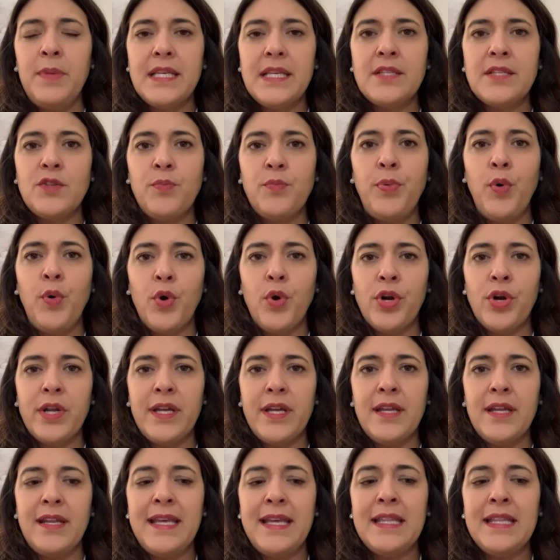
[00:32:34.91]

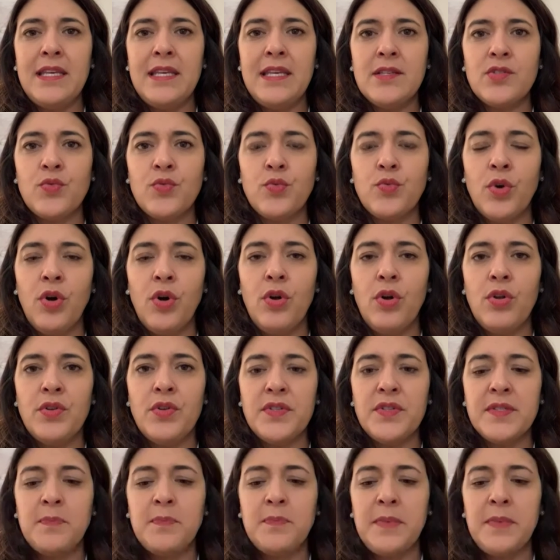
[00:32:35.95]
supported in these roles?